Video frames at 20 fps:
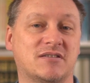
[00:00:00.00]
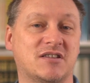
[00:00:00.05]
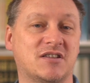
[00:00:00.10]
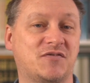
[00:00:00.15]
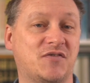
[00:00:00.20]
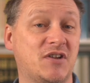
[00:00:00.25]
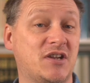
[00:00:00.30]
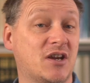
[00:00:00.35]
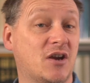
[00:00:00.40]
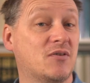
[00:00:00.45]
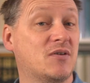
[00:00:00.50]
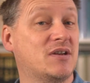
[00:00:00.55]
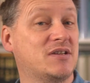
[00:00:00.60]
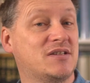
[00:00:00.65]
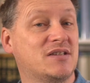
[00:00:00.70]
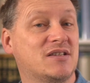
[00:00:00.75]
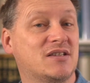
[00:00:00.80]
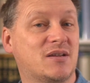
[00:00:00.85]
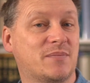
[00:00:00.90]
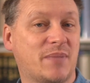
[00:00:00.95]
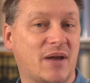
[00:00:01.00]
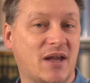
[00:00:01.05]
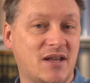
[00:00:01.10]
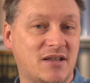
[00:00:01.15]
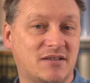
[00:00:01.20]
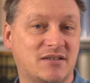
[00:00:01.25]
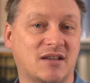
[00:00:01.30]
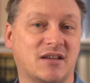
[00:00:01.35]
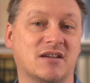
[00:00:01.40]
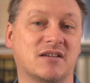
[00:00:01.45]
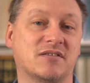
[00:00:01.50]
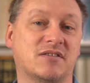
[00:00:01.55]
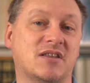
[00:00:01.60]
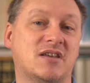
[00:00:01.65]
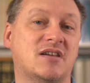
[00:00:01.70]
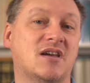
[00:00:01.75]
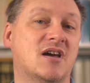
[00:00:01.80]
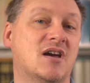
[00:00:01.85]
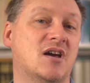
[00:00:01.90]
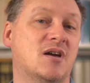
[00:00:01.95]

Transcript: This video isn't debating the